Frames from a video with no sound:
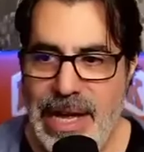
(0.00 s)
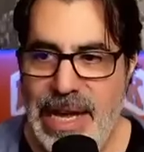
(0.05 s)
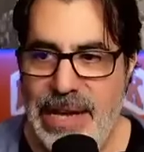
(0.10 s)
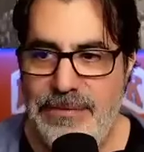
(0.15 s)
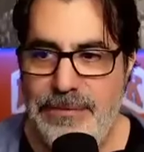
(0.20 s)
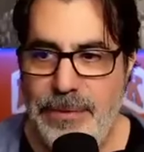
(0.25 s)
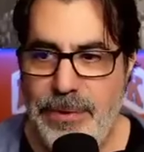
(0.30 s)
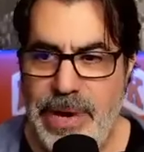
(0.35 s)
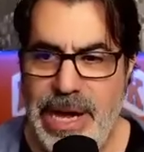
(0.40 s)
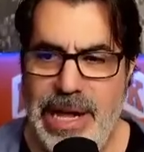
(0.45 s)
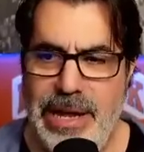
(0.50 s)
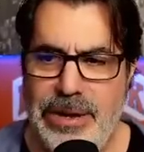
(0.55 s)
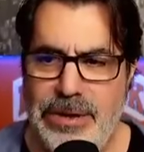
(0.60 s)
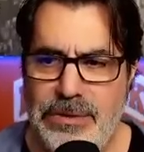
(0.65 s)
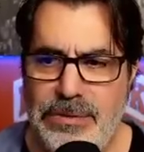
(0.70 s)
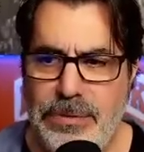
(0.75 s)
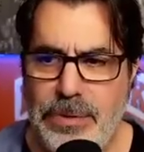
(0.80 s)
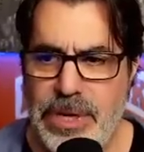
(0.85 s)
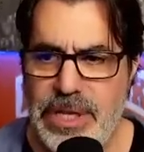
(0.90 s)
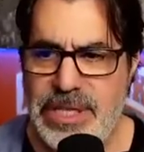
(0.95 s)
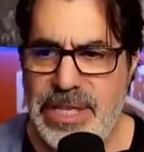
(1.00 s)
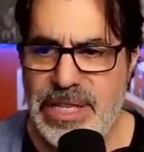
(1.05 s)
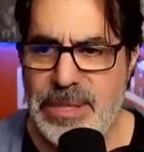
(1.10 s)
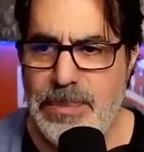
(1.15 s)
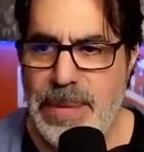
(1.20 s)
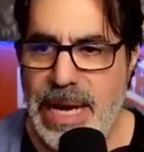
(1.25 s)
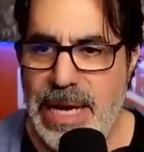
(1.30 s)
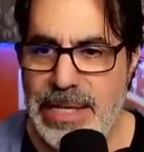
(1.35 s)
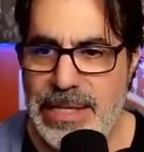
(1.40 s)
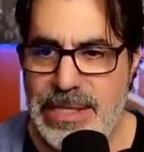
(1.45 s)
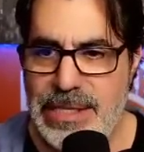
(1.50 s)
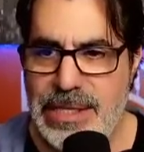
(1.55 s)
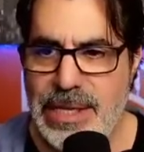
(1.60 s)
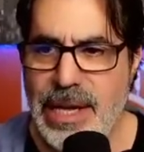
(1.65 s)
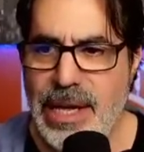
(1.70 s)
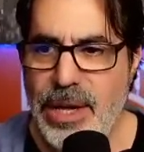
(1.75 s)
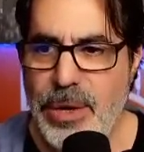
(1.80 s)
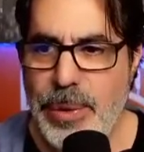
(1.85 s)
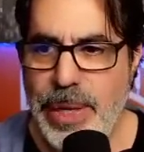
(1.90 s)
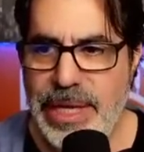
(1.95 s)
846 minutes.
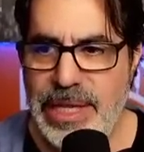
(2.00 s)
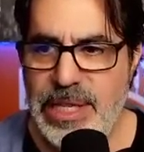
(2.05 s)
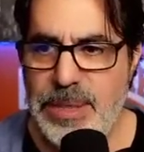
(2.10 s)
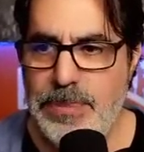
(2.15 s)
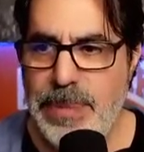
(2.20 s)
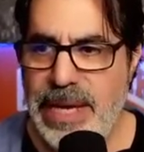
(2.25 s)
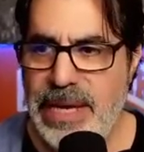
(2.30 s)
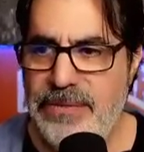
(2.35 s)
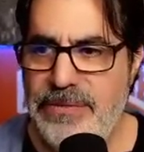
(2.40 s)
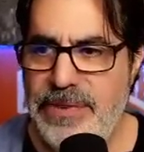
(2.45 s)
Quickly's played